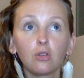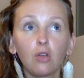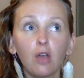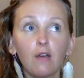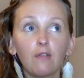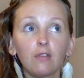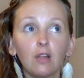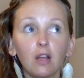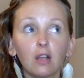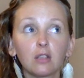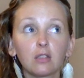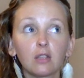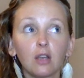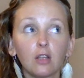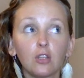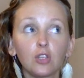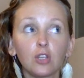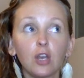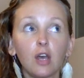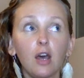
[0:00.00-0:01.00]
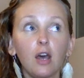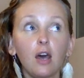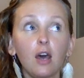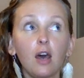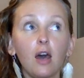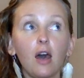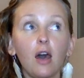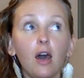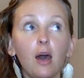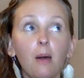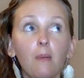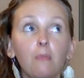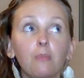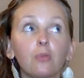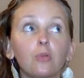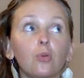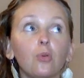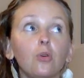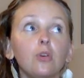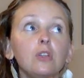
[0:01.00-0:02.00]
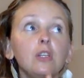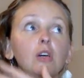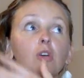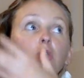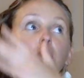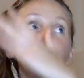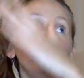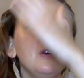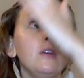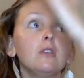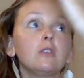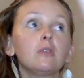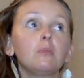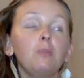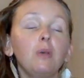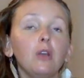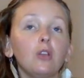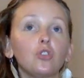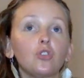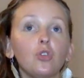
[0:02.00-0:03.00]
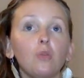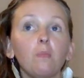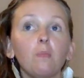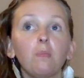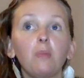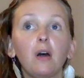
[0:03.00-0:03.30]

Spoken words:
You have like such a broader or bigger spectrum,